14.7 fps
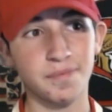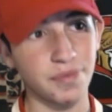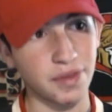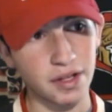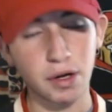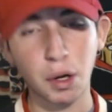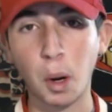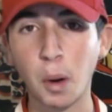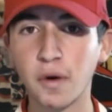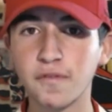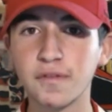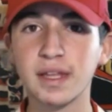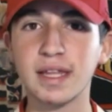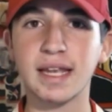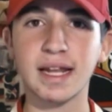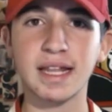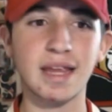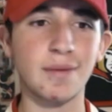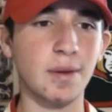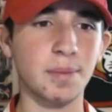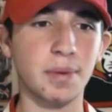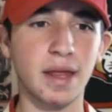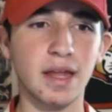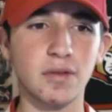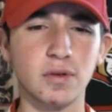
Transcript: you know, hopefully the next game he plays,